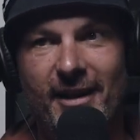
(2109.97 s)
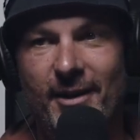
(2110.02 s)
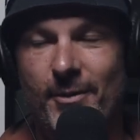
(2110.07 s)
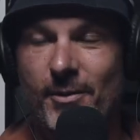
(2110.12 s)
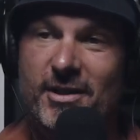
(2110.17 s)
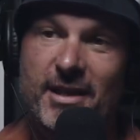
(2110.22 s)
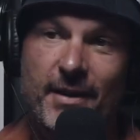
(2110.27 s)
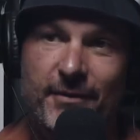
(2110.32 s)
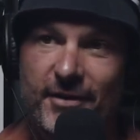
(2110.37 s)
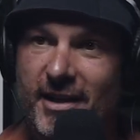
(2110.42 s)

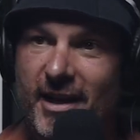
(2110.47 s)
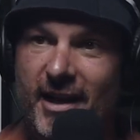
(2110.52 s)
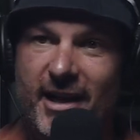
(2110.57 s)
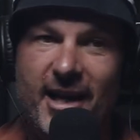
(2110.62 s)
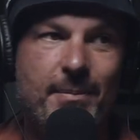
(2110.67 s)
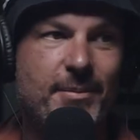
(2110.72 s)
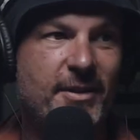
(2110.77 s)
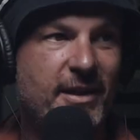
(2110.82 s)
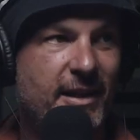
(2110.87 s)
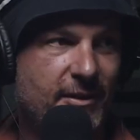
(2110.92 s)
Whereas if you get
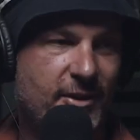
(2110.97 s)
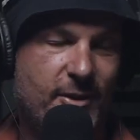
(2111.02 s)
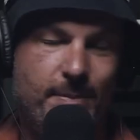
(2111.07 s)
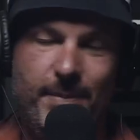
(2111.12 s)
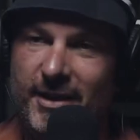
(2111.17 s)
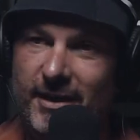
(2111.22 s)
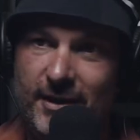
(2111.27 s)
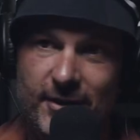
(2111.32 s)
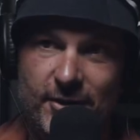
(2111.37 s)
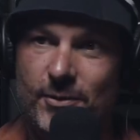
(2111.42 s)
up and you eat
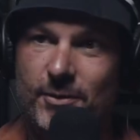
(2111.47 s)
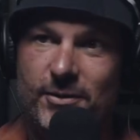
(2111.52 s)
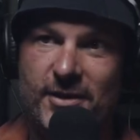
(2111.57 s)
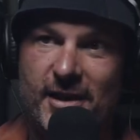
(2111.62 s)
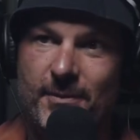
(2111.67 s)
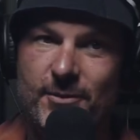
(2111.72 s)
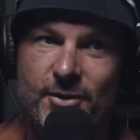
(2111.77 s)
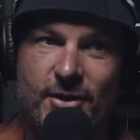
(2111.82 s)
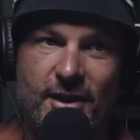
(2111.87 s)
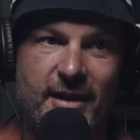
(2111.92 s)
spinach or
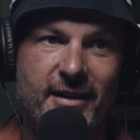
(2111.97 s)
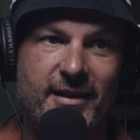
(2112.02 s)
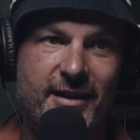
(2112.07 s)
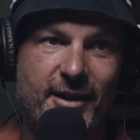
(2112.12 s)
some shit,